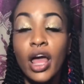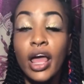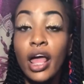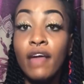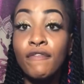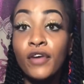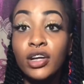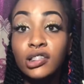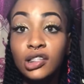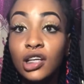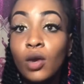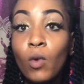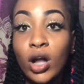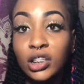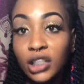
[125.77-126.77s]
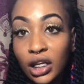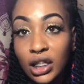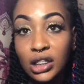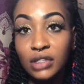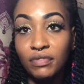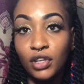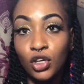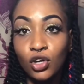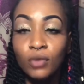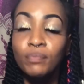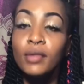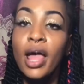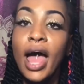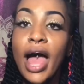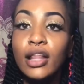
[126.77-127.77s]
If you're still watching this video,
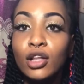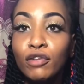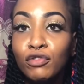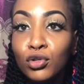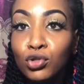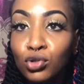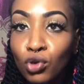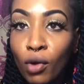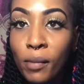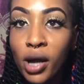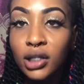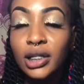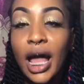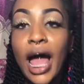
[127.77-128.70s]
I love you so much.